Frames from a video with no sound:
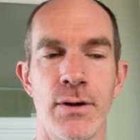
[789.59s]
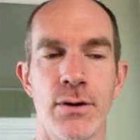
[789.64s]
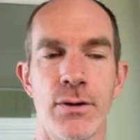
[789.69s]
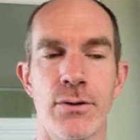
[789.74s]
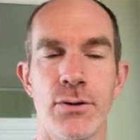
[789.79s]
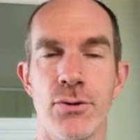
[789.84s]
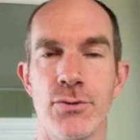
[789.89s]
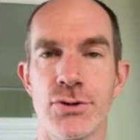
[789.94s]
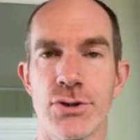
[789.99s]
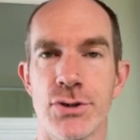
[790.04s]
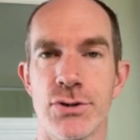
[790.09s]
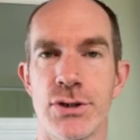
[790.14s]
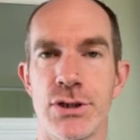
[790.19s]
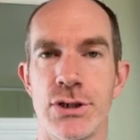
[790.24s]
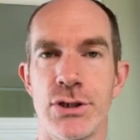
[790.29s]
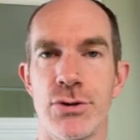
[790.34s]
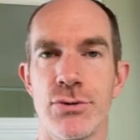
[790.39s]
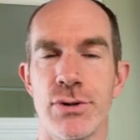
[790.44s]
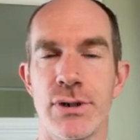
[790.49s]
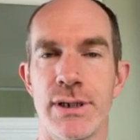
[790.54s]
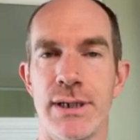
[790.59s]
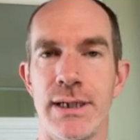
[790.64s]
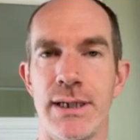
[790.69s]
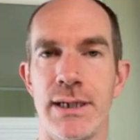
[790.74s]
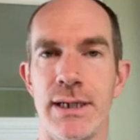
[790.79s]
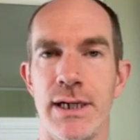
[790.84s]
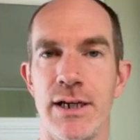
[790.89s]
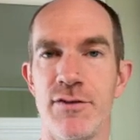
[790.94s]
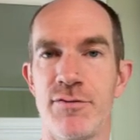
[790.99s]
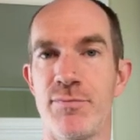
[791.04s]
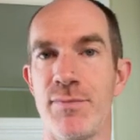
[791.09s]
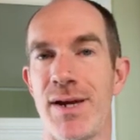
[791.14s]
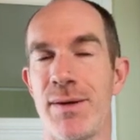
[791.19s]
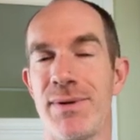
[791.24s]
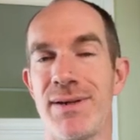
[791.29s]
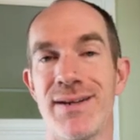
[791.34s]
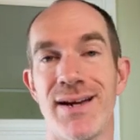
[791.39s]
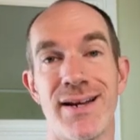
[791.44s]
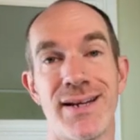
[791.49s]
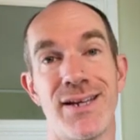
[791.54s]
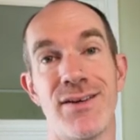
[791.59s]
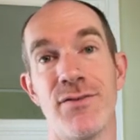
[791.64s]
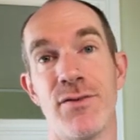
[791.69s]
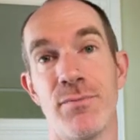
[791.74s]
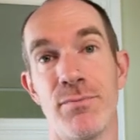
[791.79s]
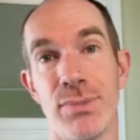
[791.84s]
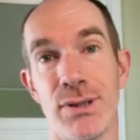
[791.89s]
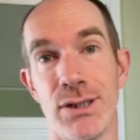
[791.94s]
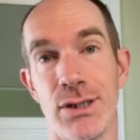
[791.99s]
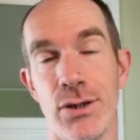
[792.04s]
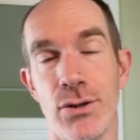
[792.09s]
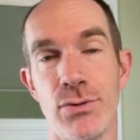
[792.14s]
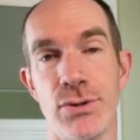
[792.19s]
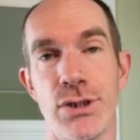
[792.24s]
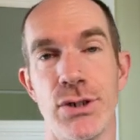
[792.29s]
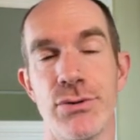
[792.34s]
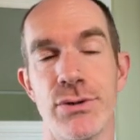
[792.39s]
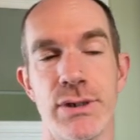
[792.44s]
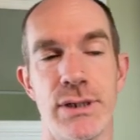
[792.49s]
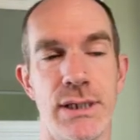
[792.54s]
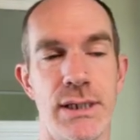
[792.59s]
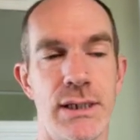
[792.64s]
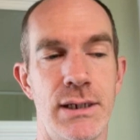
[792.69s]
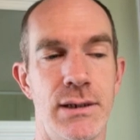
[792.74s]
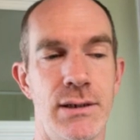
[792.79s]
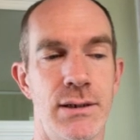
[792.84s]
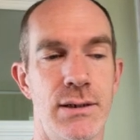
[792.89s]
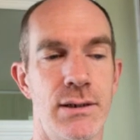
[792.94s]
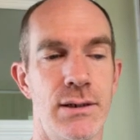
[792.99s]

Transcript: closer to unity, if maybe not even below unity,